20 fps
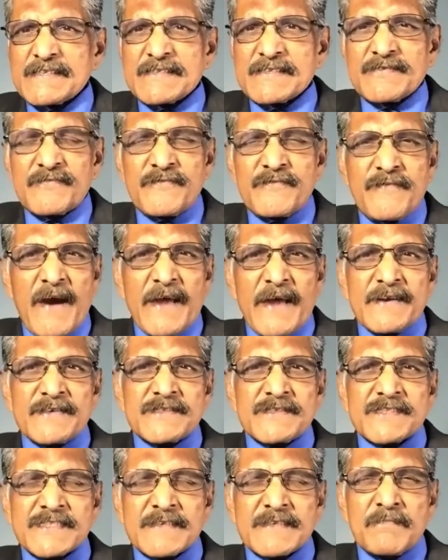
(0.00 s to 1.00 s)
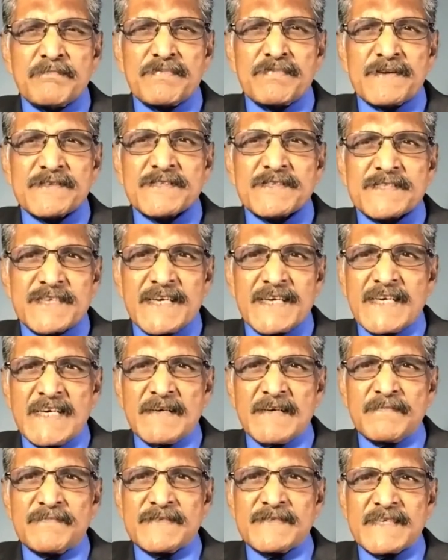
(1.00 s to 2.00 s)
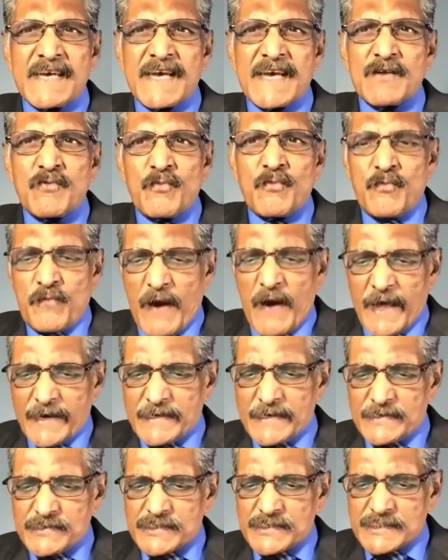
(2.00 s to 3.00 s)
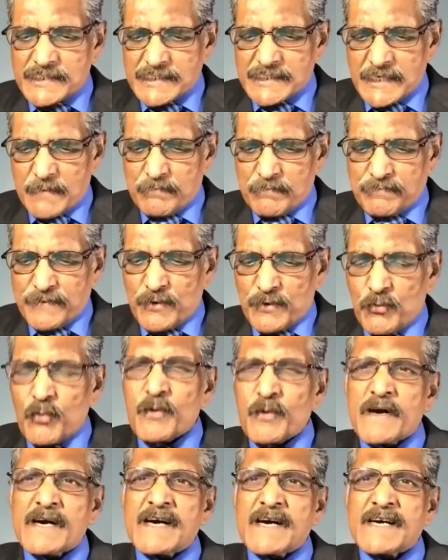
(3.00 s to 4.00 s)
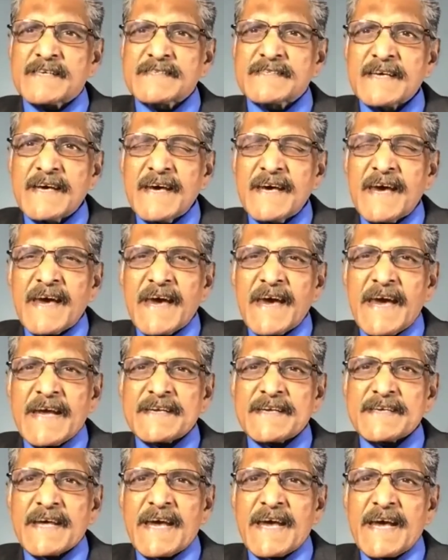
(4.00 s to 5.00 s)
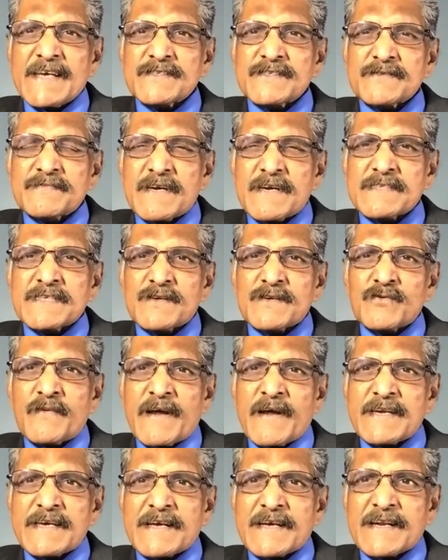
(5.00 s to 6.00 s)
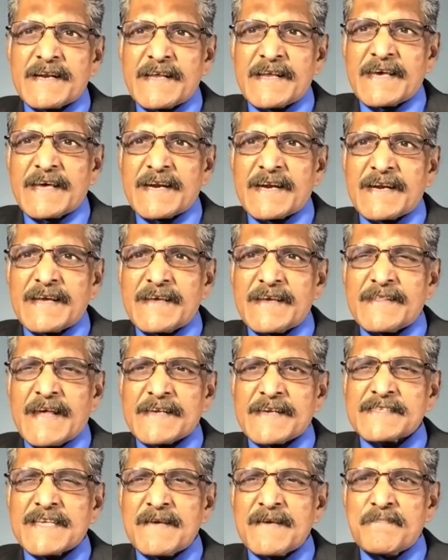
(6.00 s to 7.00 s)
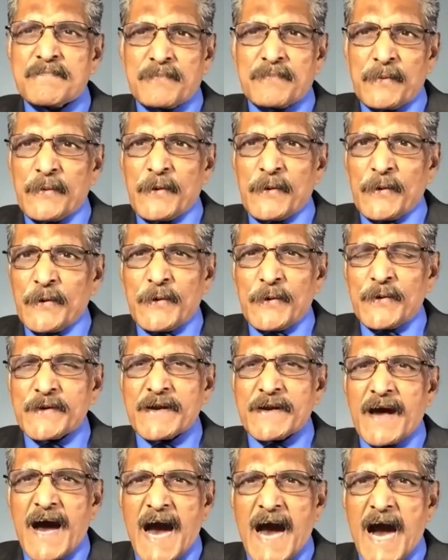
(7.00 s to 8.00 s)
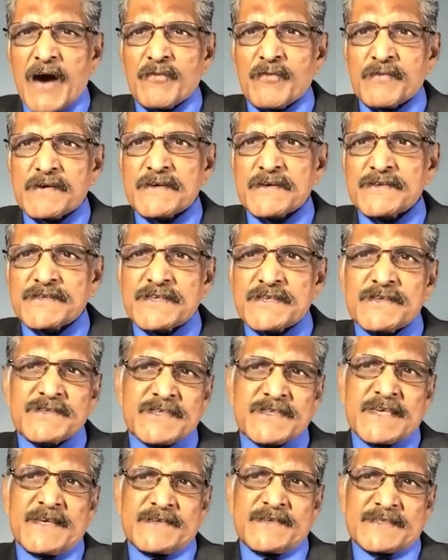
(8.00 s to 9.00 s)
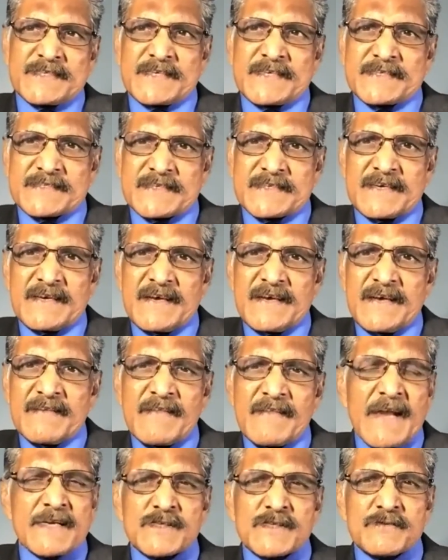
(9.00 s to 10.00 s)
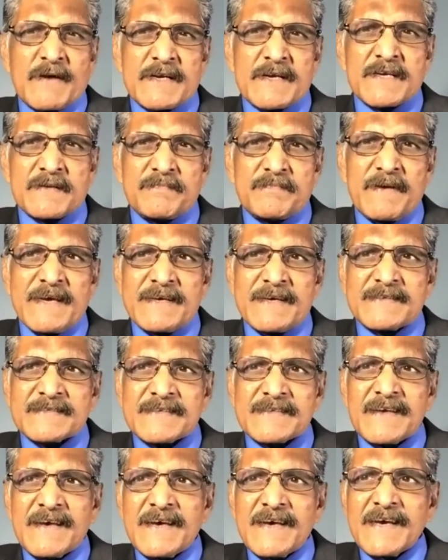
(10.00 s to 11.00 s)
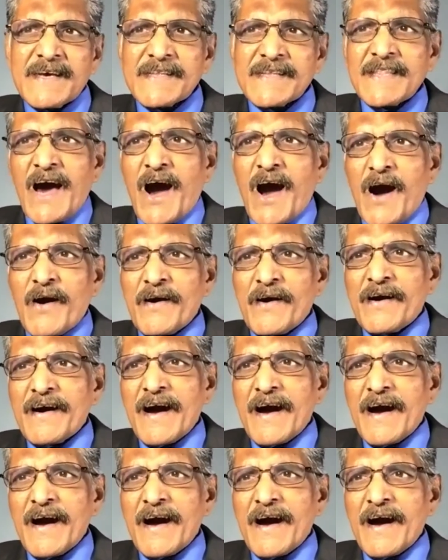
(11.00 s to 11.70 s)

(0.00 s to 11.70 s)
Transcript: very simple terms, in very simple words, it is written very clearly that he bore our diseases. That is what it means. Now,